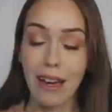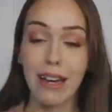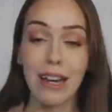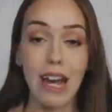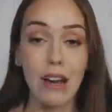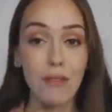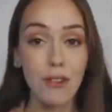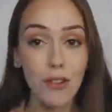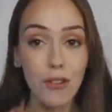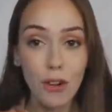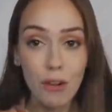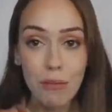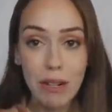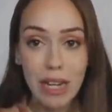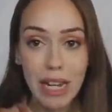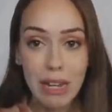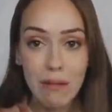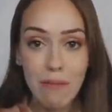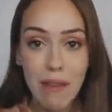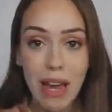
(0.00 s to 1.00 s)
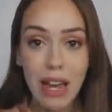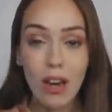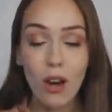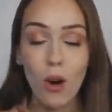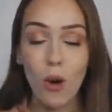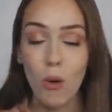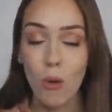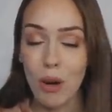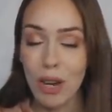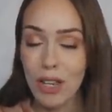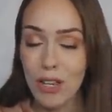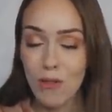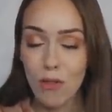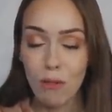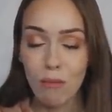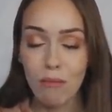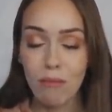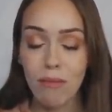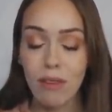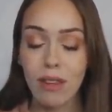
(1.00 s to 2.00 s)
Never from an inmate, always
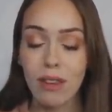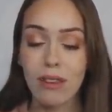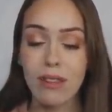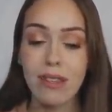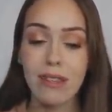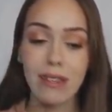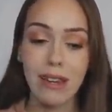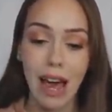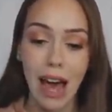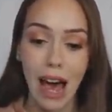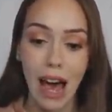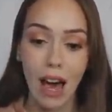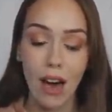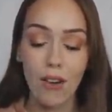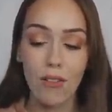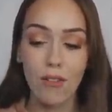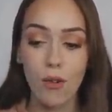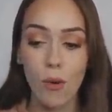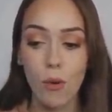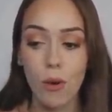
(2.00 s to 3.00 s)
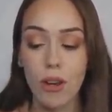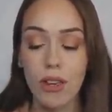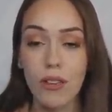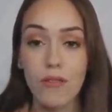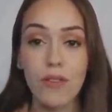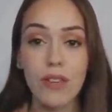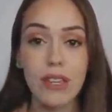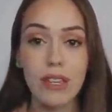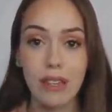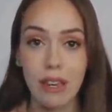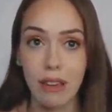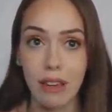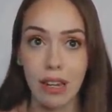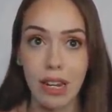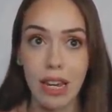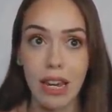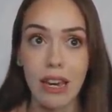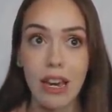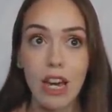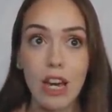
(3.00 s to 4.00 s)
from staff or the
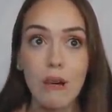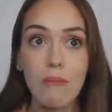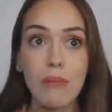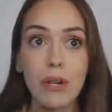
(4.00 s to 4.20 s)
facility,